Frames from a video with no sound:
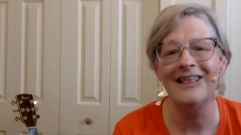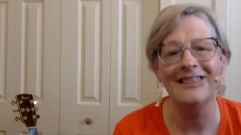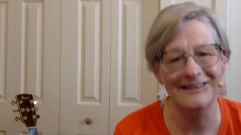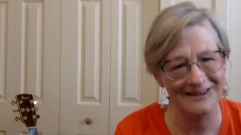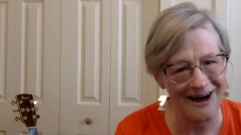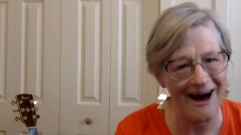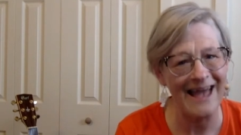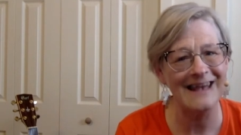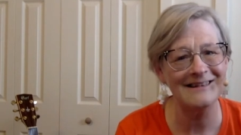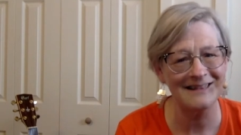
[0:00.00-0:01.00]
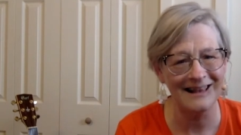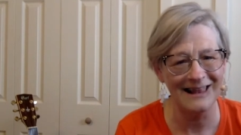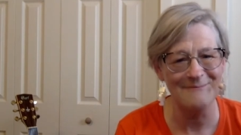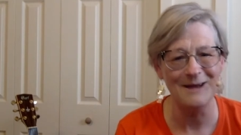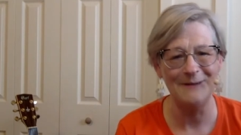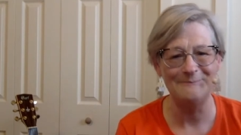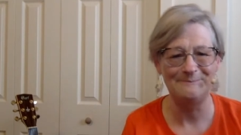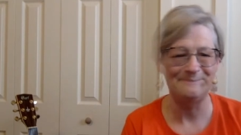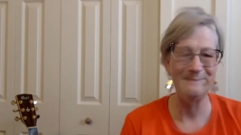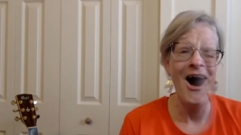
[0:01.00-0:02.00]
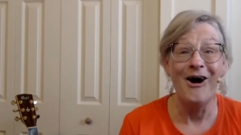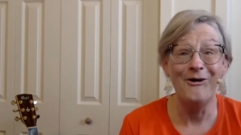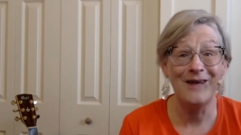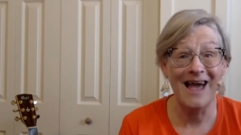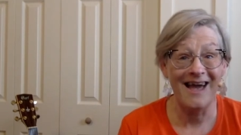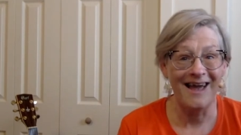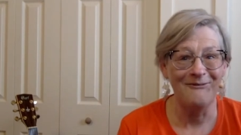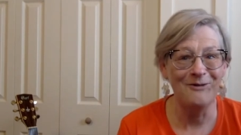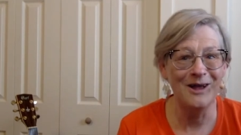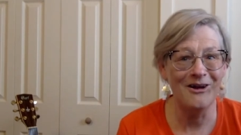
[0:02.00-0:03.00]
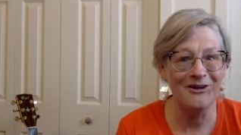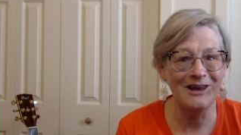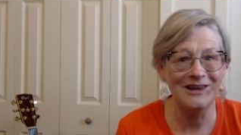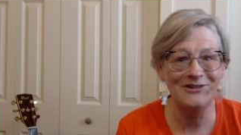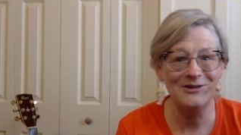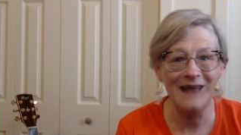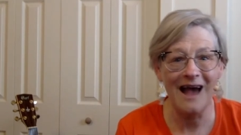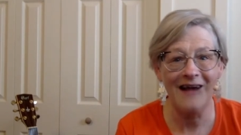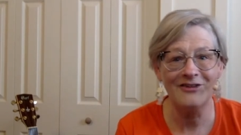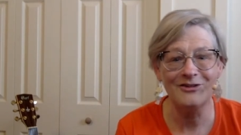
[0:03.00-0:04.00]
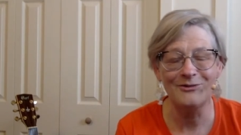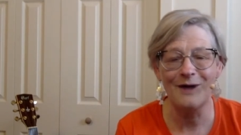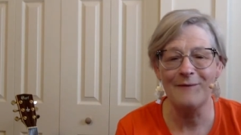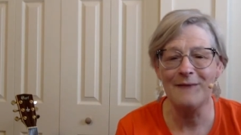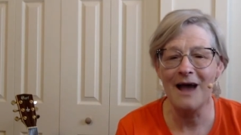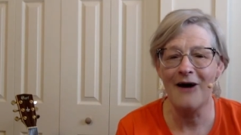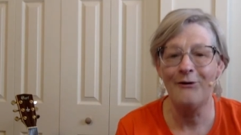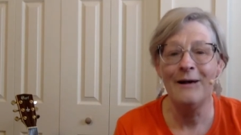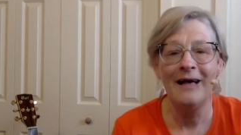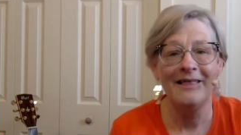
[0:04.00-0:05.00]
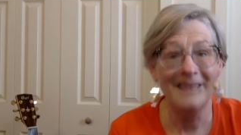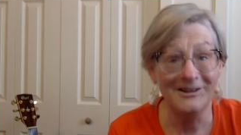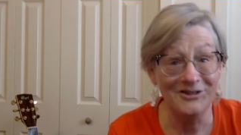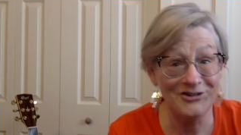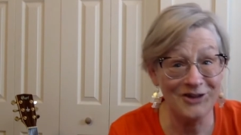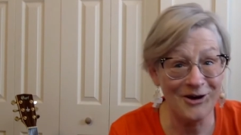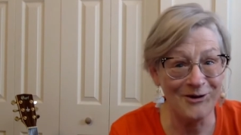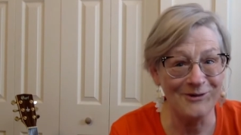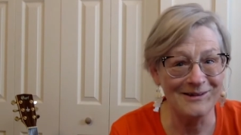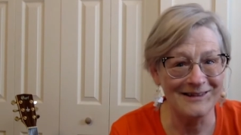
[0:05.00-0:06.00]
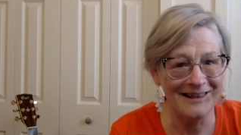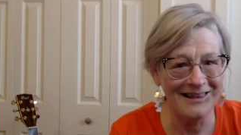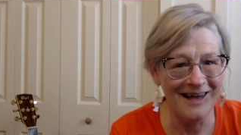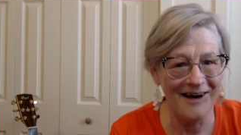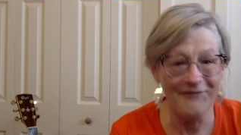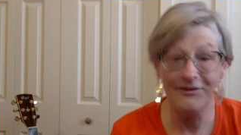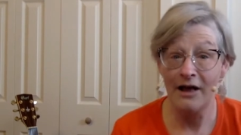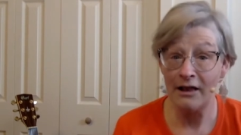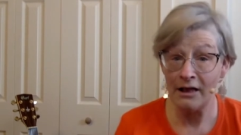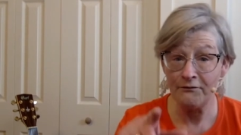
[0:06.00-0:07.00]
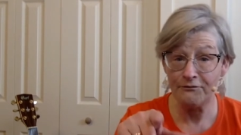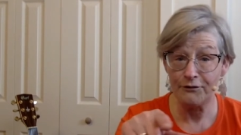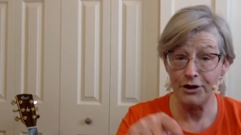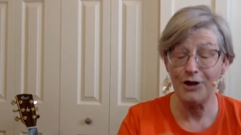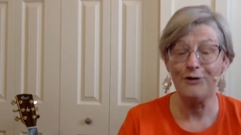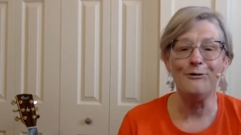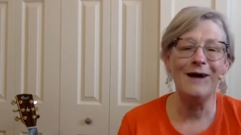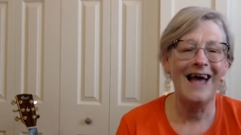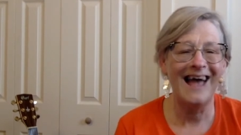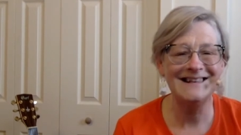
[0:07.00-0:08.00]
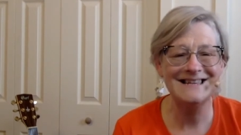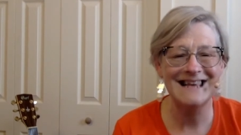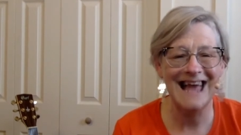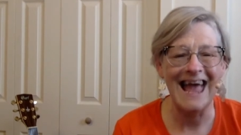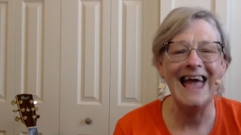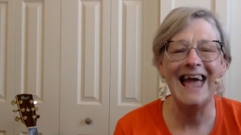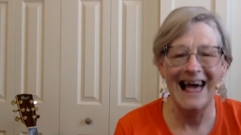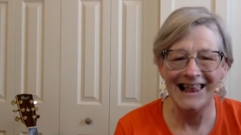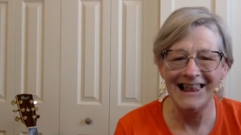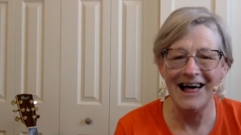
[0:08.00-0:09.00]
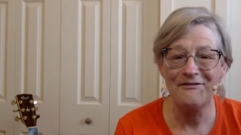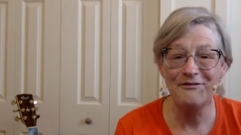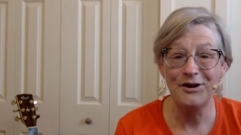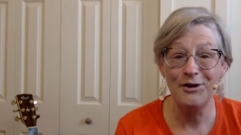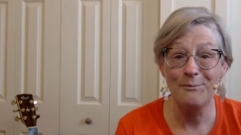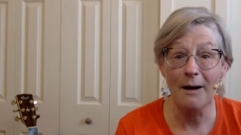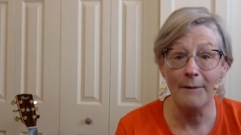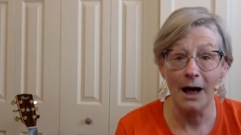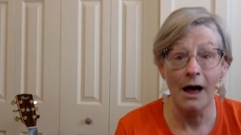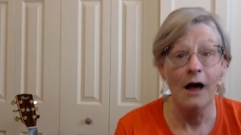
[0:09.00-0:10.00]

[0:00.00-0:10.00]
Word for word: The sky is the limit. Okay, we are going to do an action rhyme now that shows love. Love for you, and today, love for your mama.